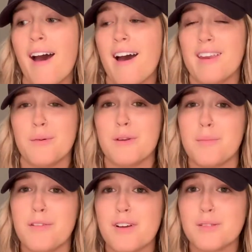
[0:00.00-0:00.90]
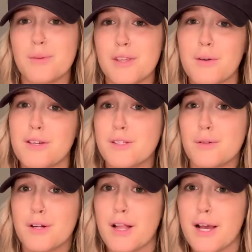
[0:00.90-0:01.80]
I didn't want to be friends with you because you
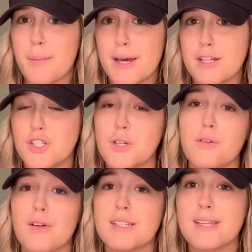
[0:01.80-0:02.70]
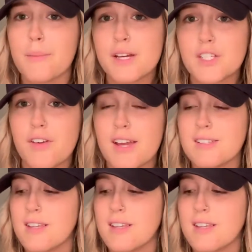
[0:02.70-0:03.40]
look like a bitch. You have resting bitch face.